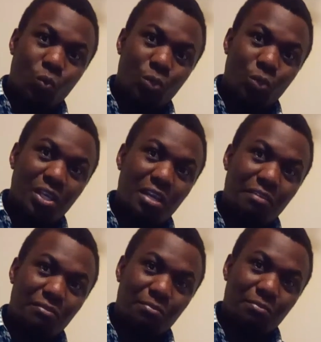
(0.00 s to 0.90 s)
We
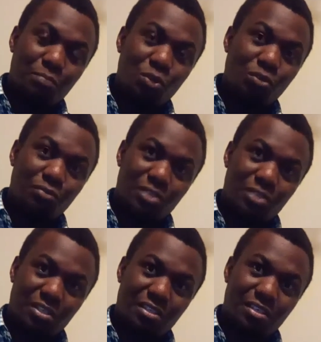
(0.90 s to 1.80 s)
have proved
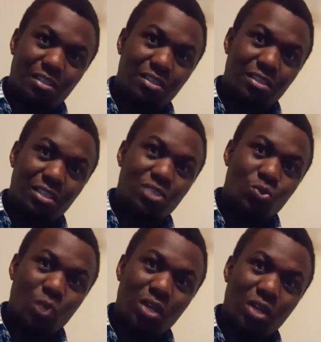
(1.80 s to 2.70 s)

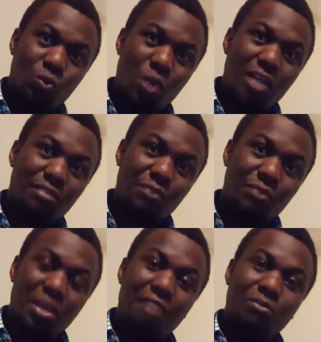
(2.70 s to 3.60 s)
this one works
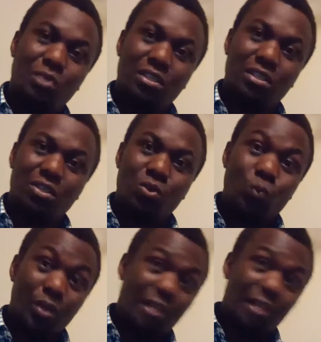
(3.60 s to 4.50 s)
for everyone,
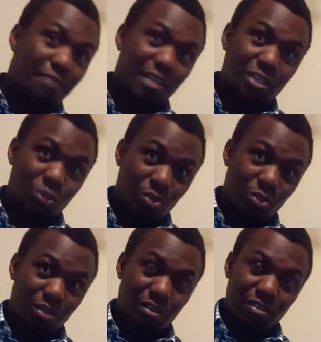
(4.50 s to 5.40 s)
wherever that you
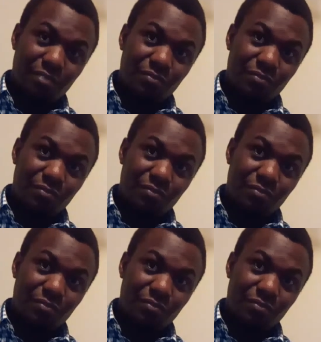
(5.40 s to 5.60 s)
are.